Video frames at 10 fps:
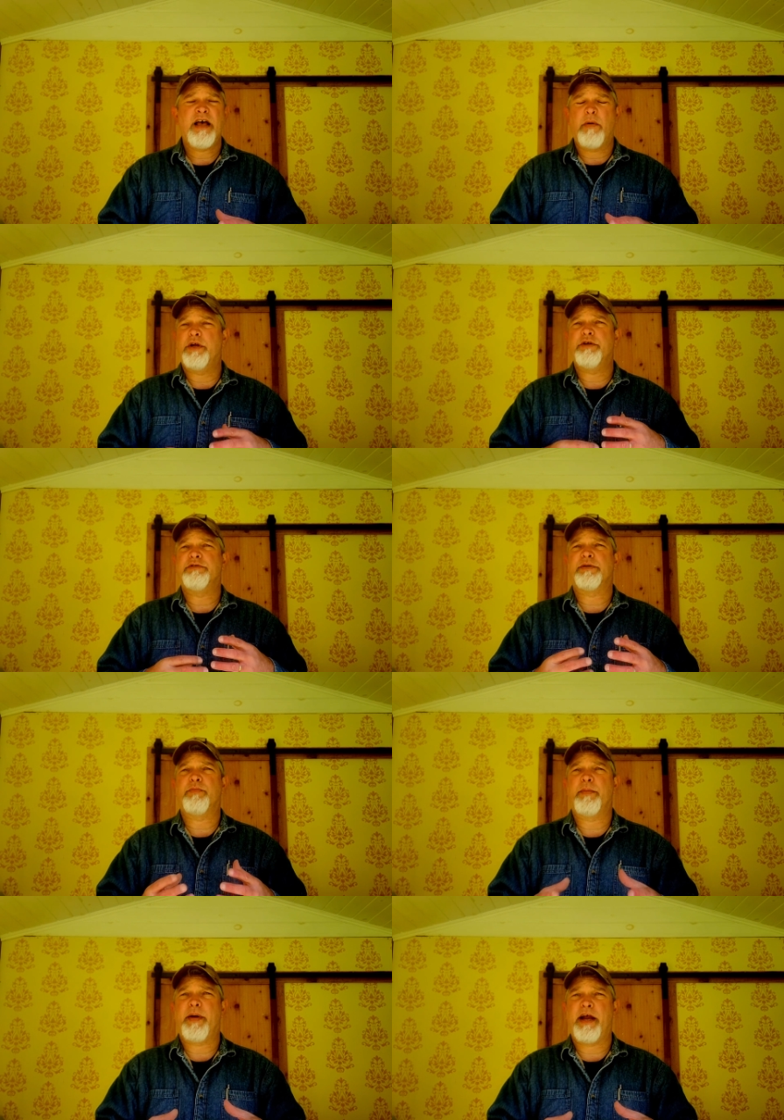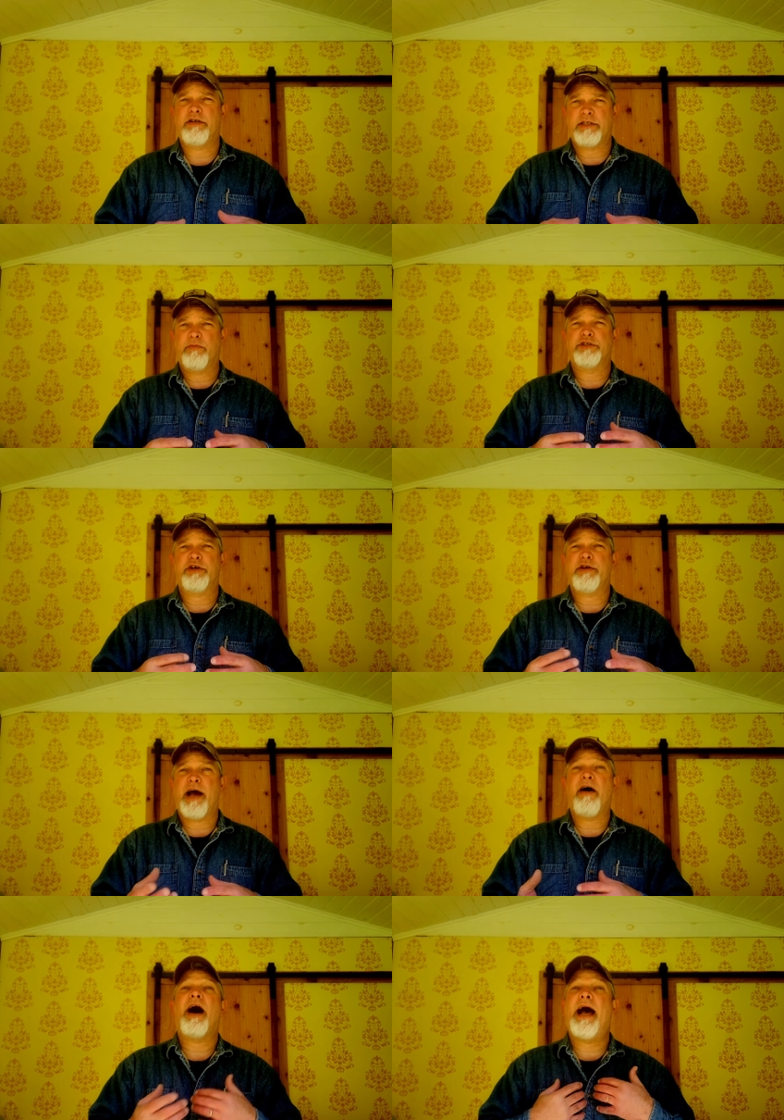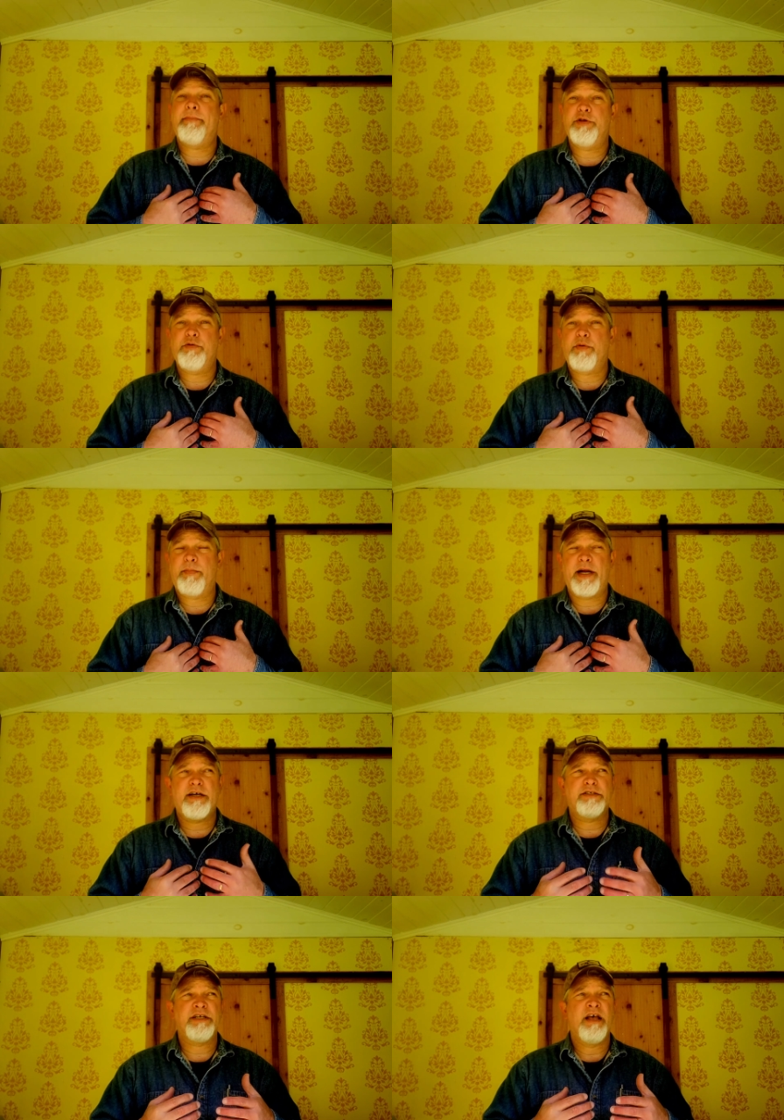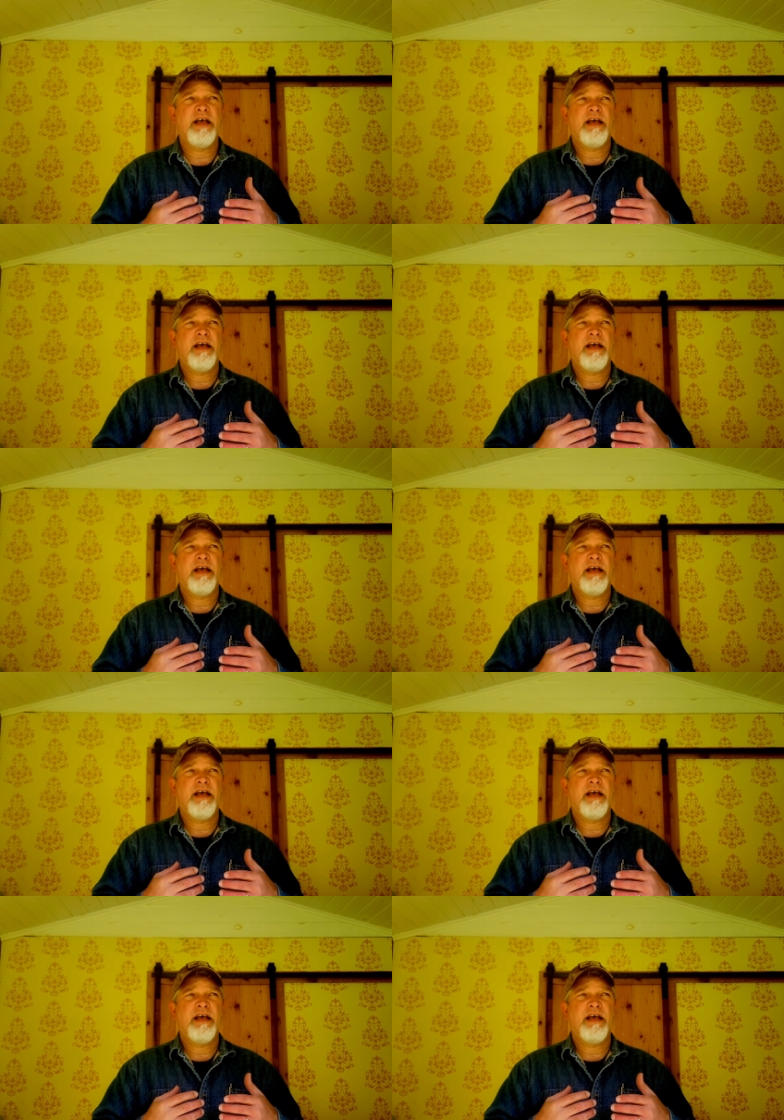I want to do some repairs, and I want to show you how I do the repairs.